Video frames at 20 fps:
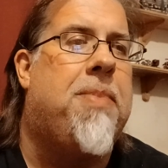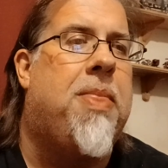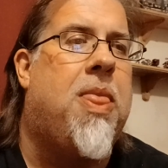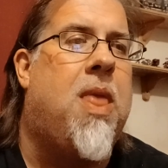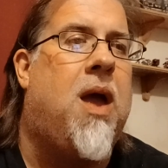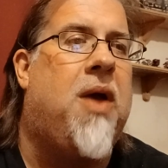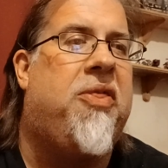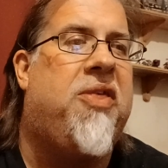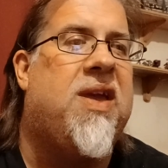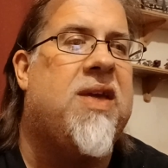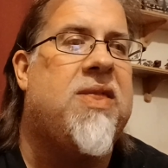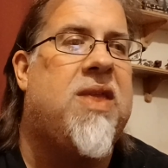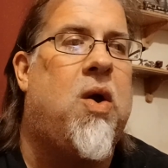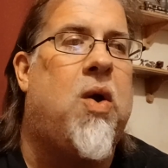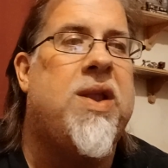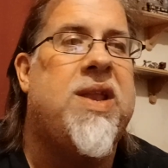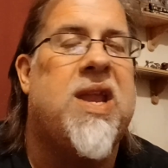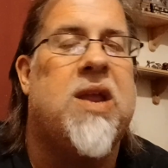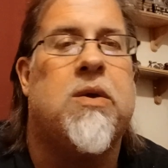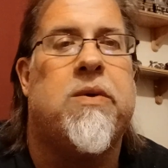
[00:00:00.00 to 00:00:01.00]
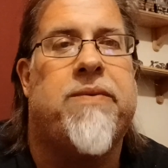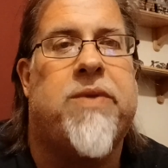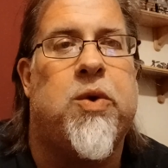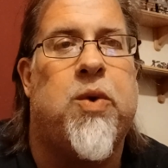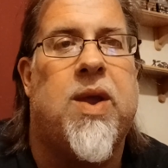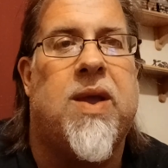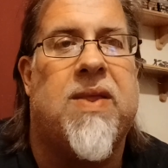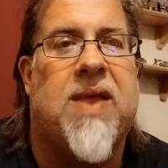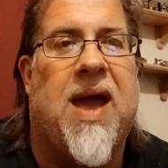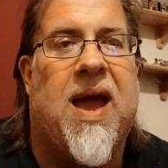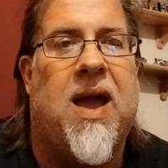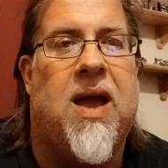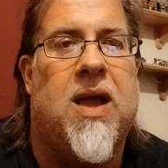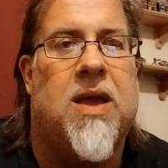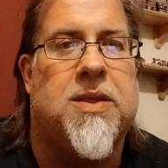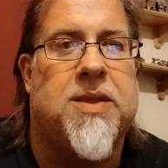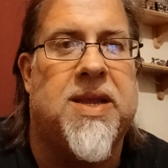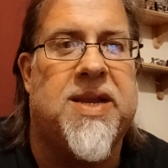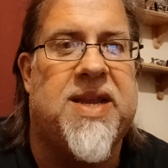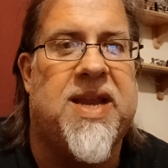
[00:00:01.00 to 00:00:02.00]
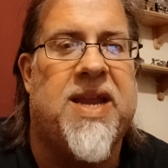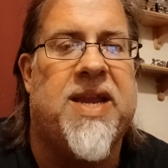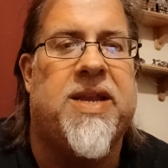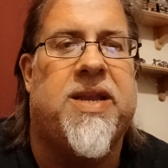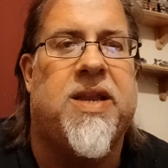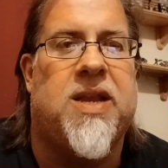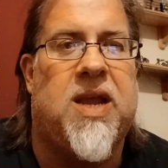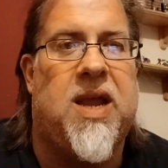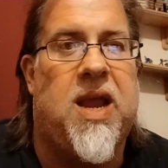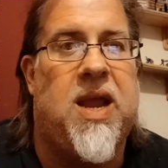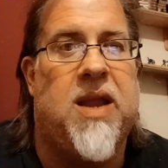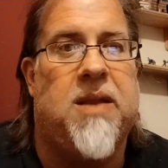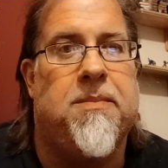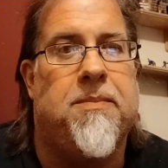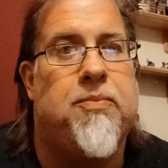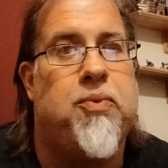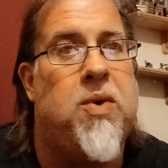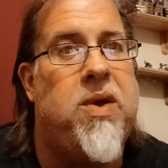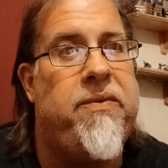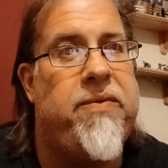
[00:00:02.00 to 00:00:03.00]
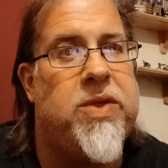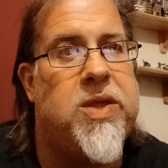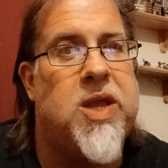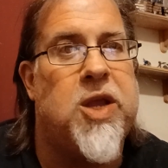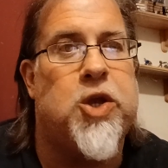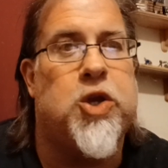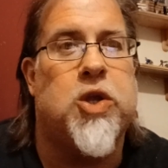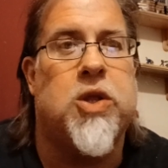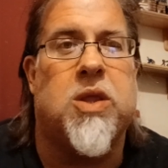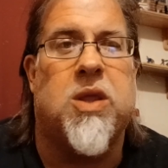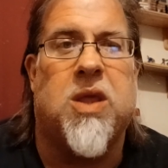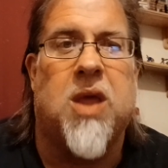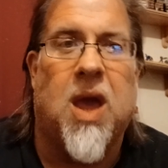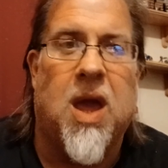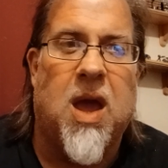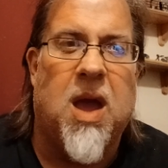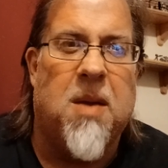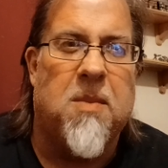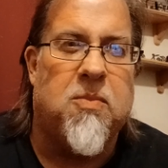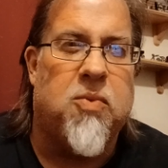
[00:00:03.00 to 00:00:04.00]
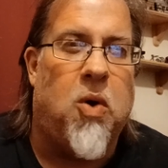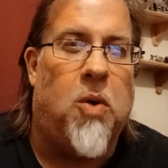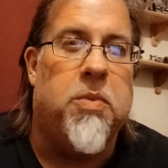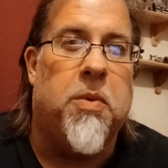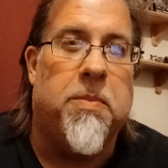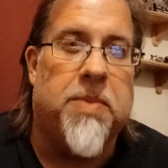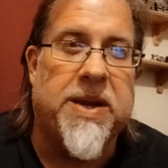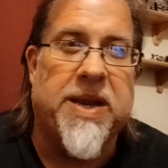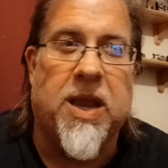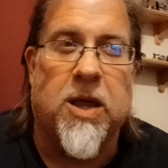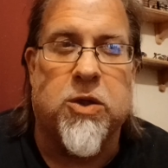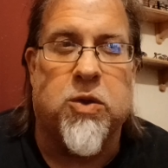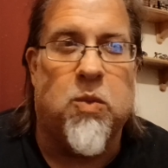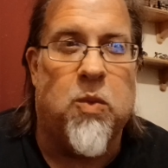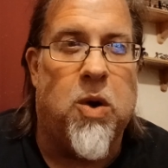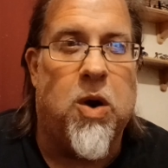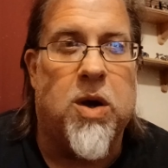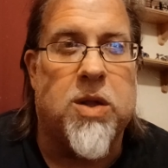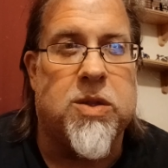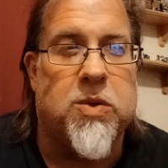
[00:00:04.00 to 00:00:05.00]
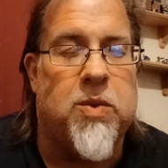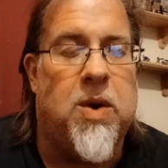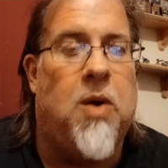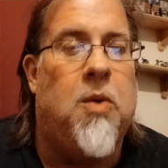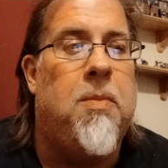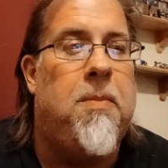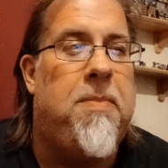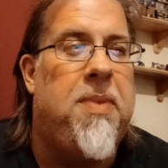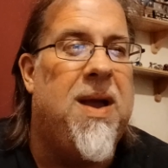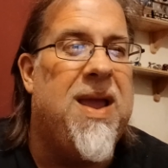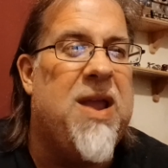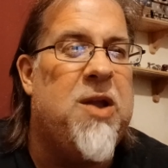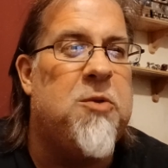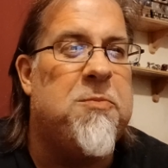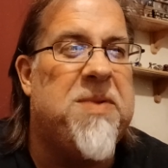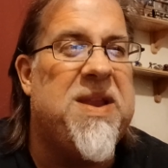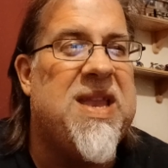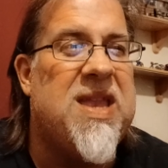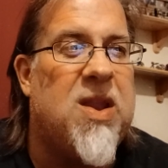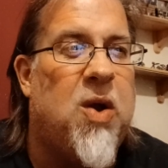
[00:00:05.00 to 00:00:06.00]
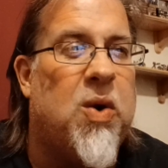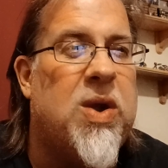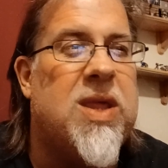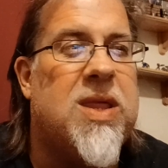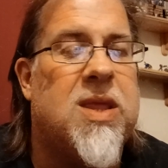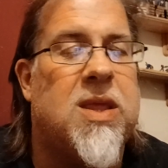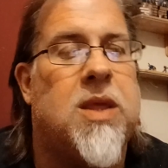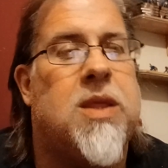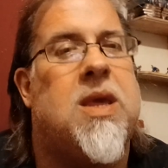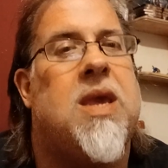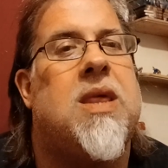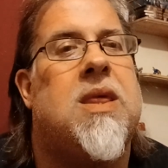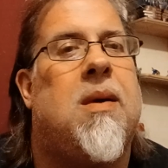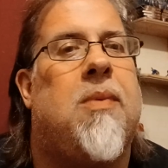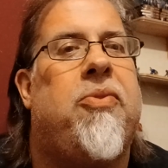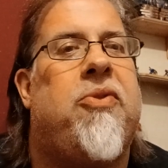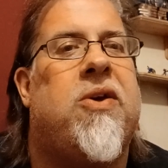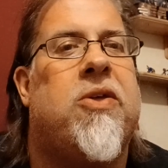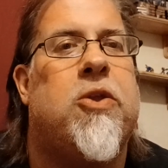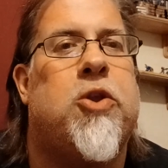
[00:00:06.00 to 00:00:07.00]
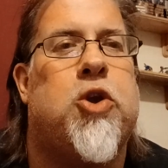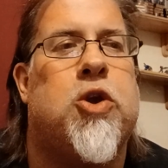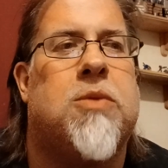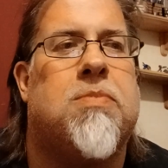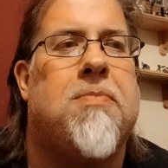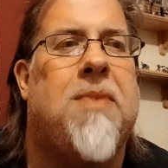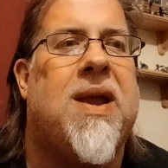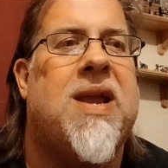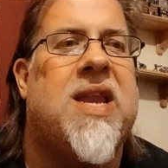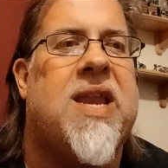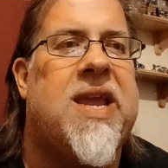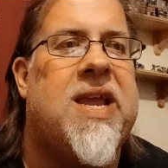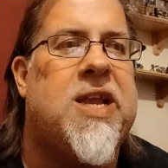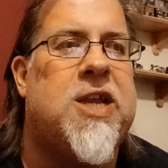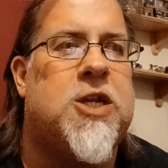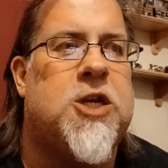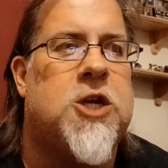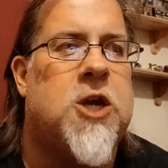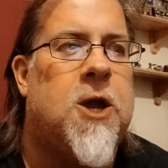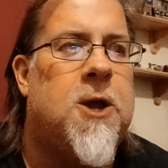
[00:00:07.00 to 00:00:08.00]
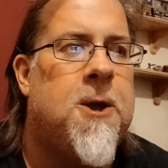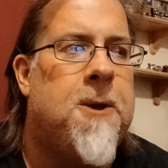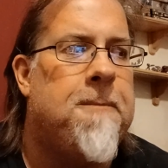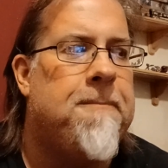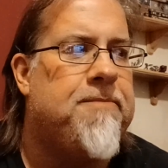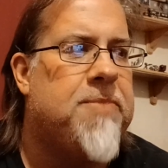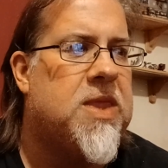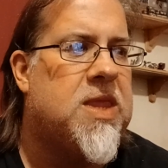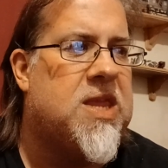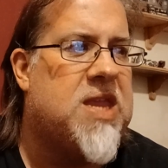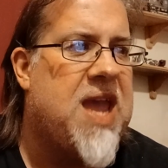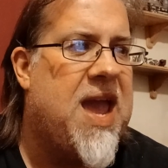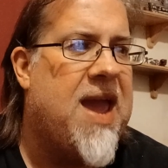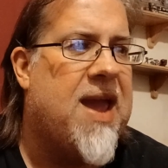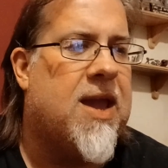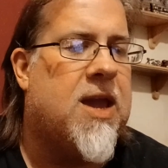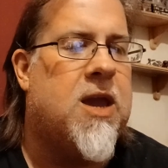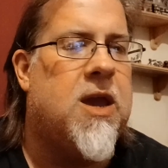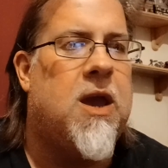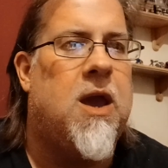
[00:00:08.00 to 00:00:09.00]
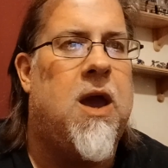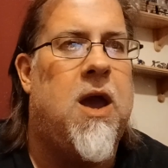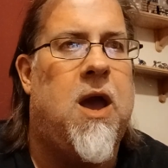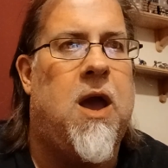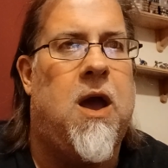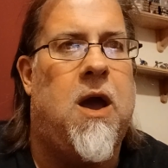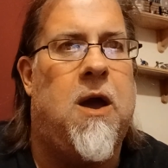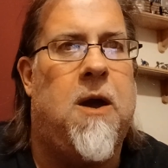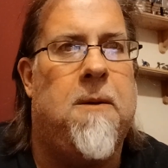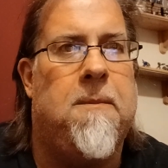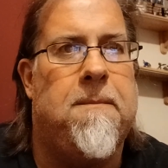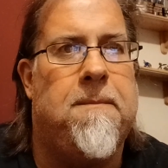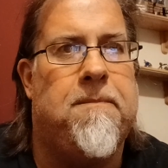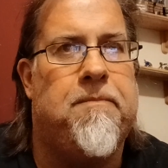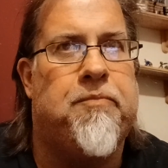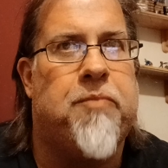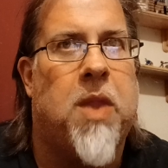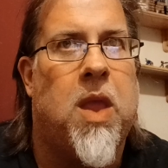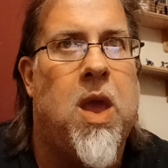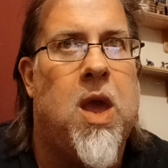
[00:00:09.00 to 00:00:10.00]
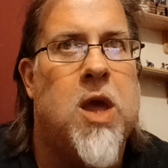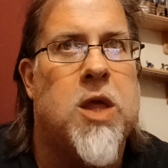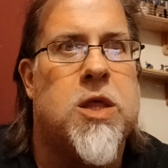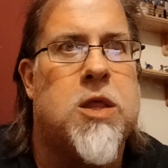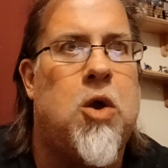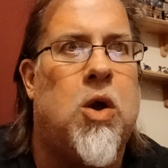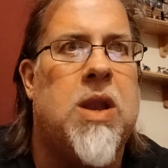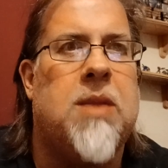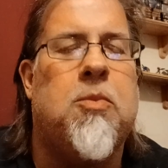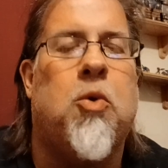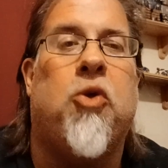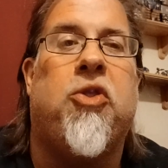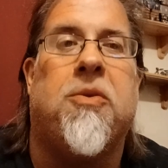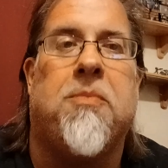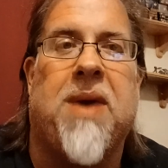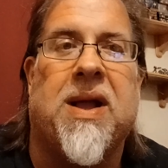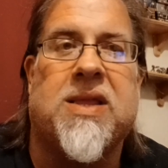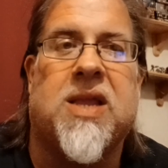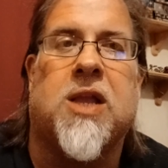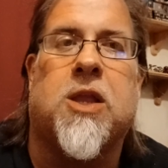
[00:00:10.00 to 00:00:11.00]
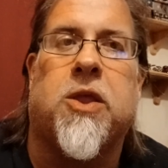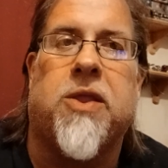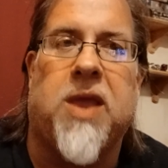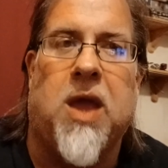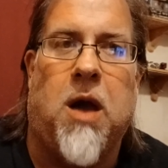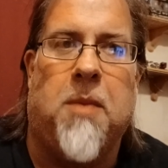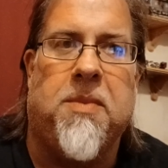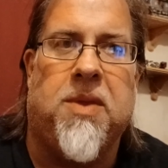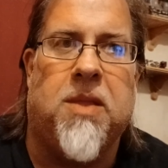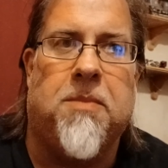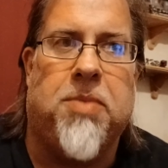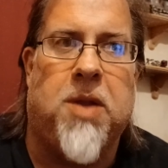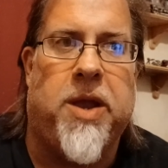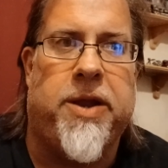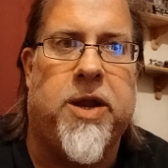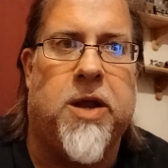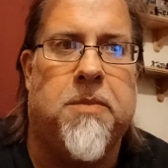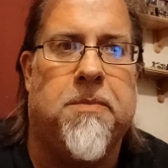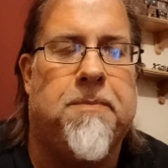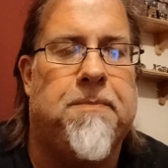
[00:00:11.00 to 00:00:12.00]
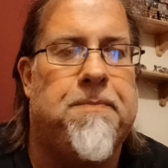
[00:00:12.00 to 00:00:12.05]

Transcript: I think the idea of doing that as they did in previous editions probably doesn't work so well. But it would be nice to see something that just made each deck slightly more thematic to the army that played it.